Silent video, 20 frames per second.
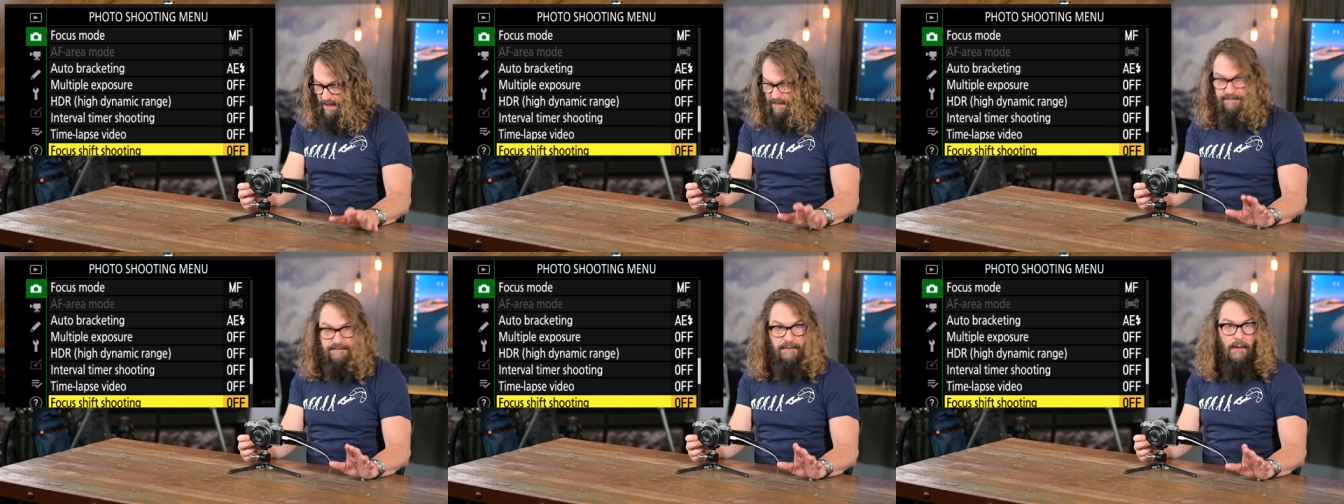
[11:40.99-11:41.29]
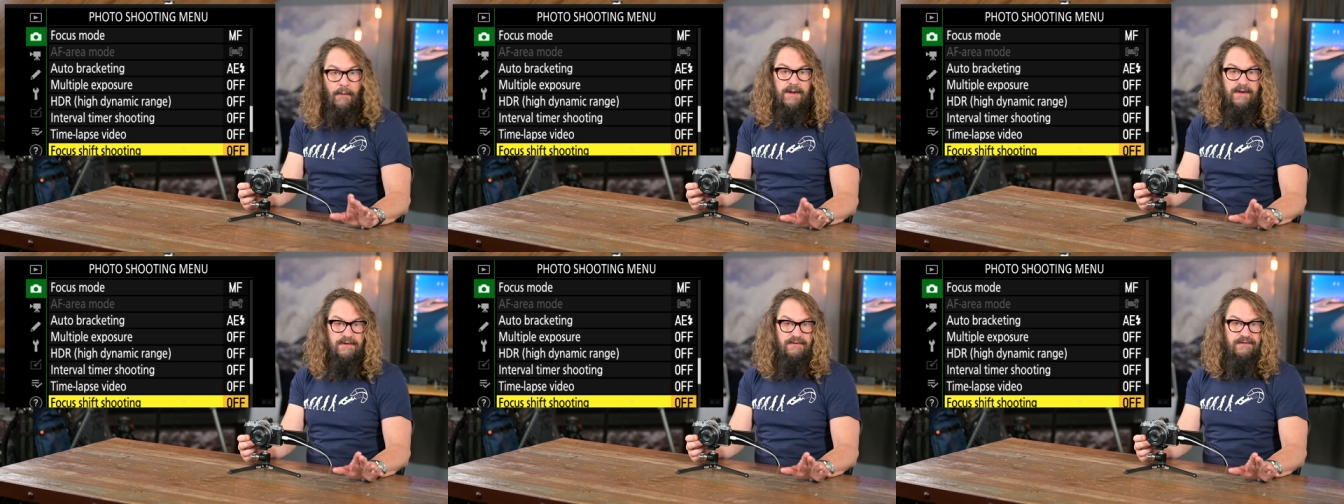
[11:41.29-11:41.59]

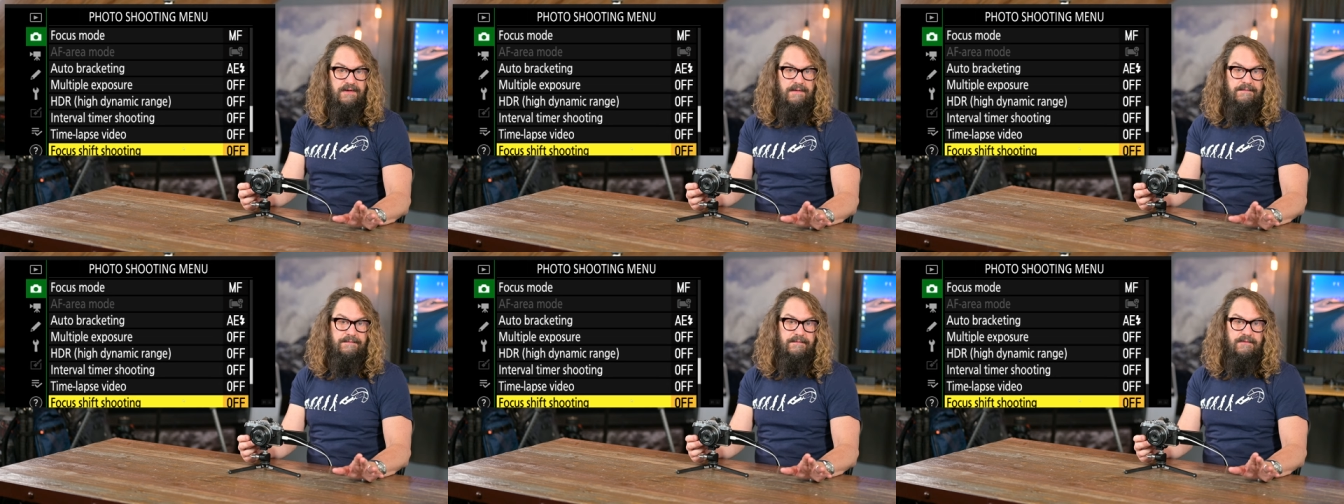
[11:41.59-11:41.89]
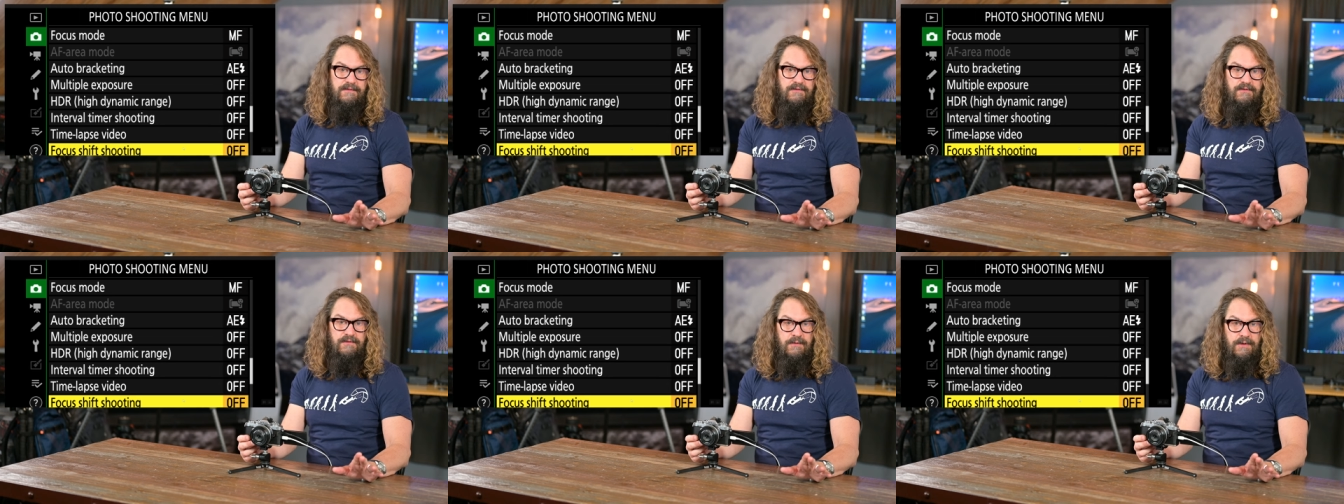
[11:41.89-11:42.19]
Focus
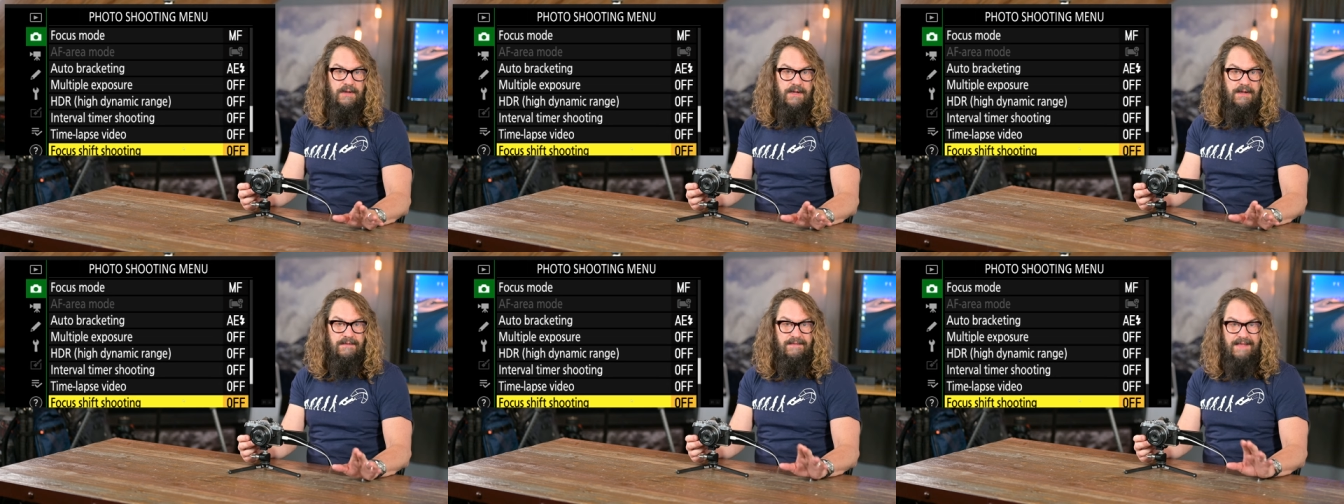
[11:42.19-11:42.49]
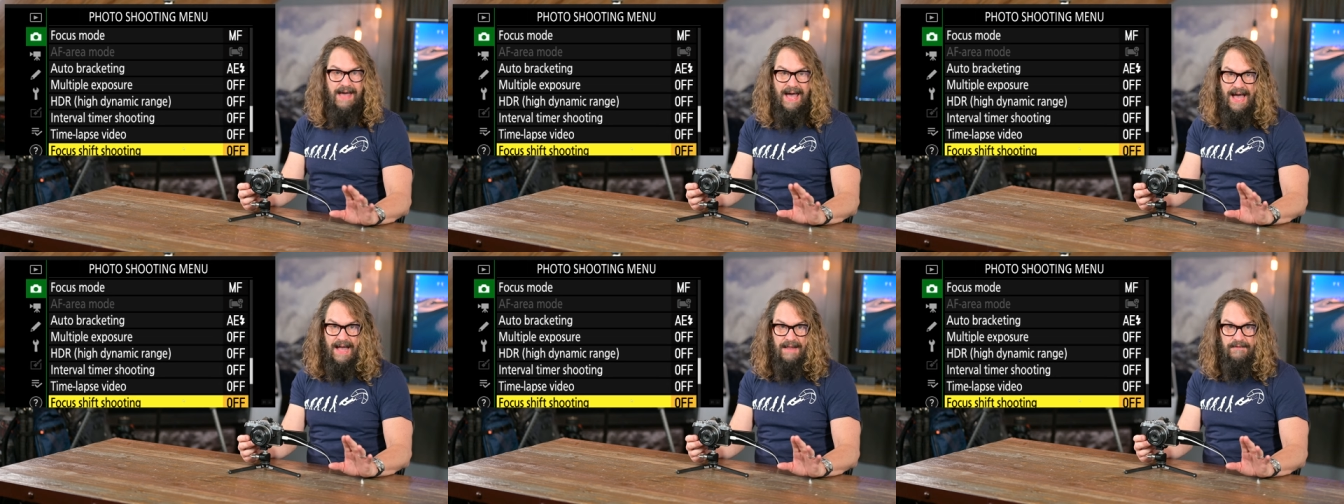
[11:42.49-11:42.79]
shift shooting,
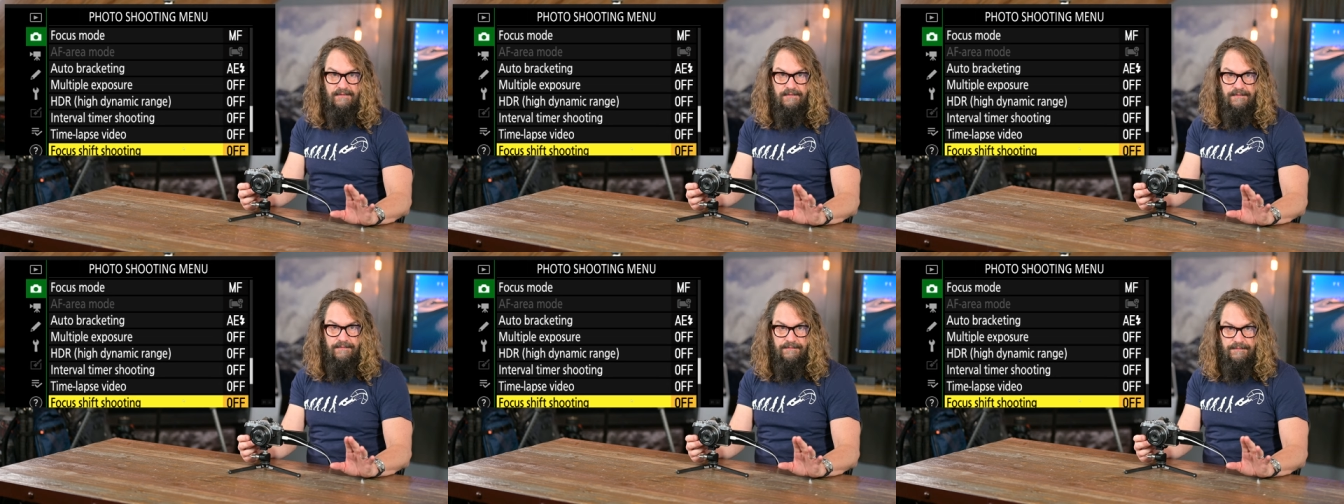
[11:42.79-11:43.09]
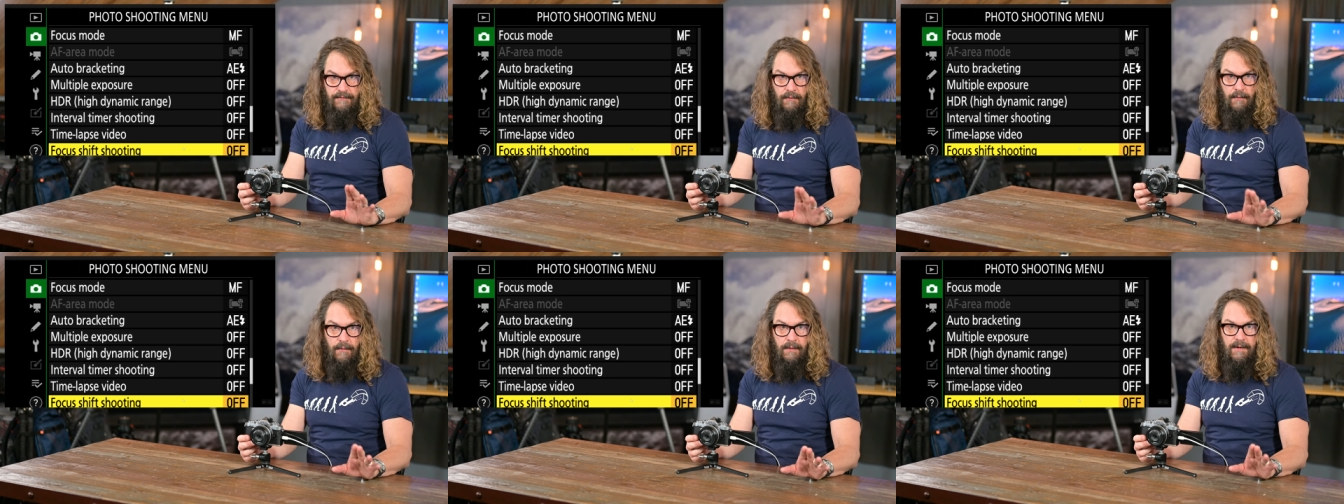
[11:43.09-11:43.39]
that's
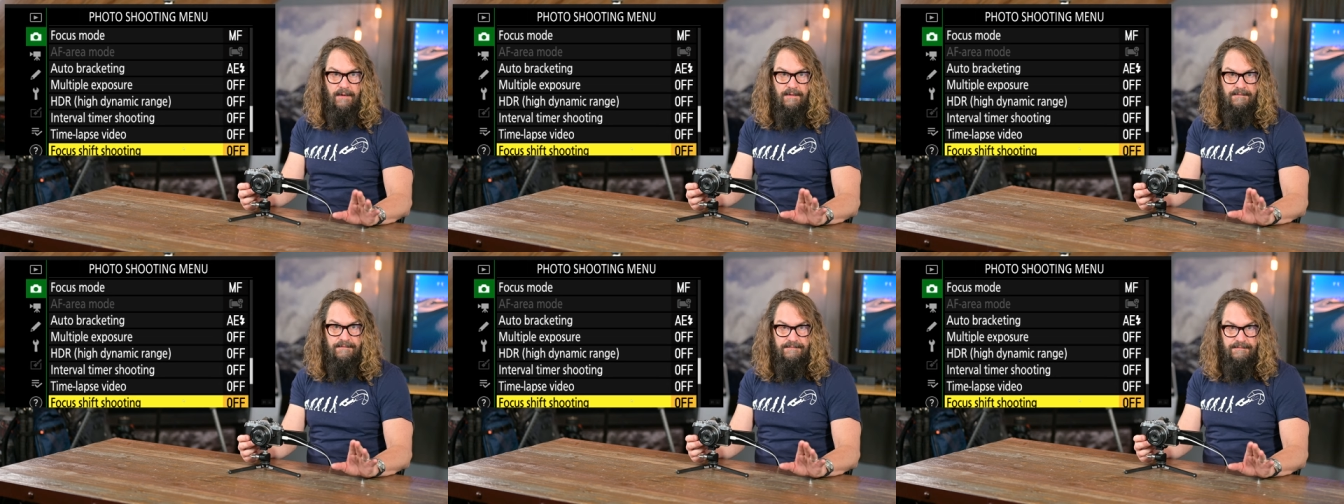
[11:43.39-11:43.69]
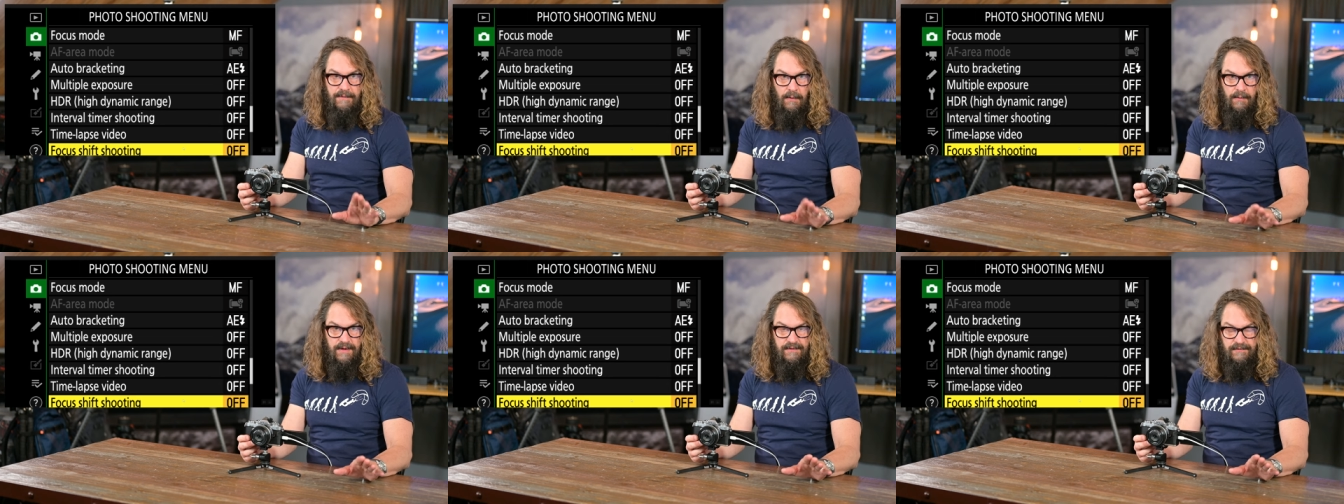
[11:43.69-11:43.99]
for
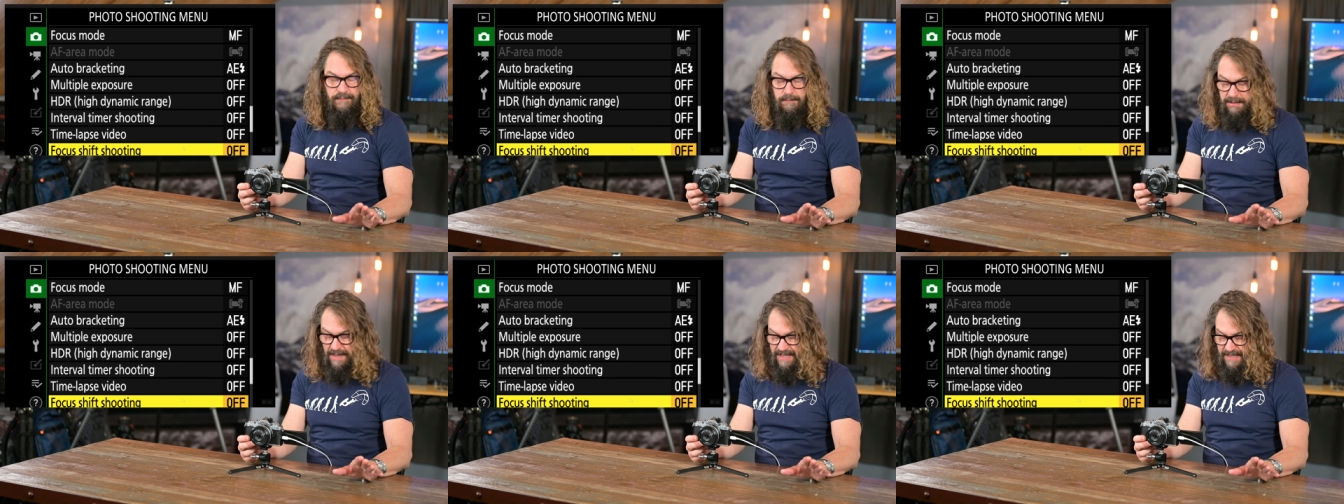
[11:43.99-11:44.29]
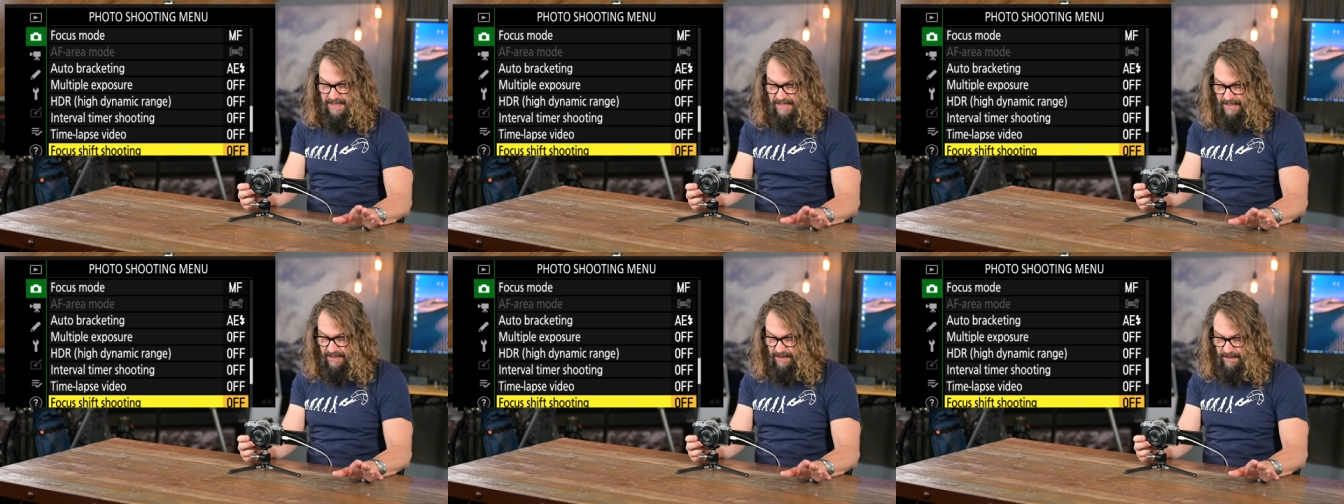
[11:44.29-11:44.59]
focus
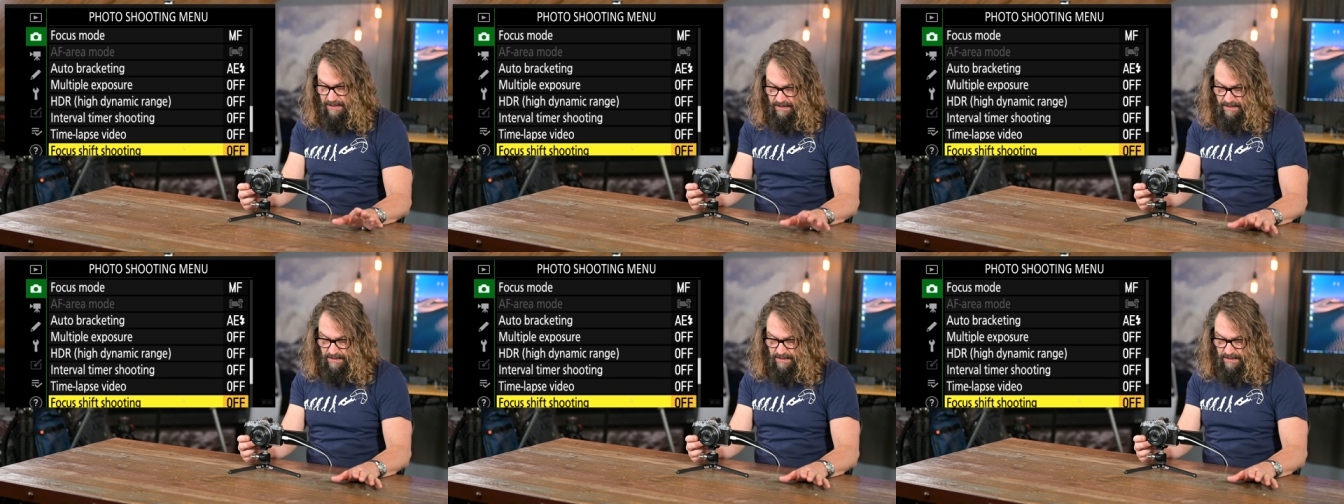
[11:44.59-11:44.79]
blending.